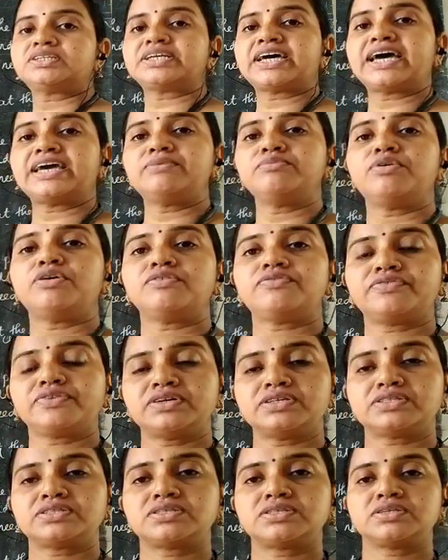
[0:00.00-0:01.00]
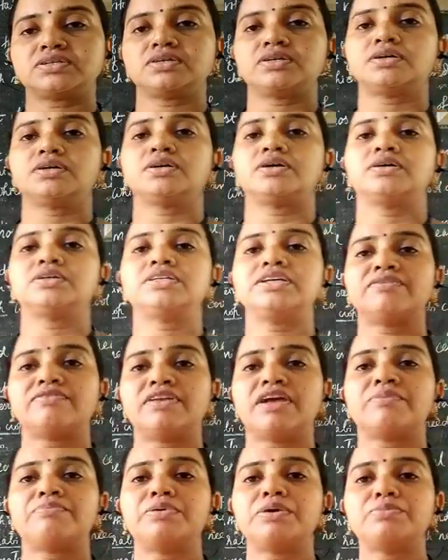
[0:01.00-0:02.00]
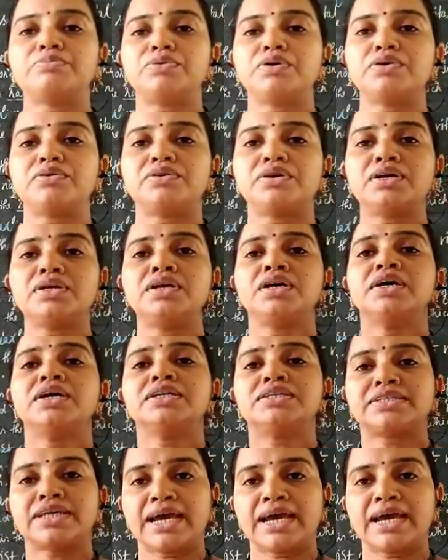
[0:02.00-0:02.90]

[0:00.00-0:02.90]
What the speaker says: the time of its developing period,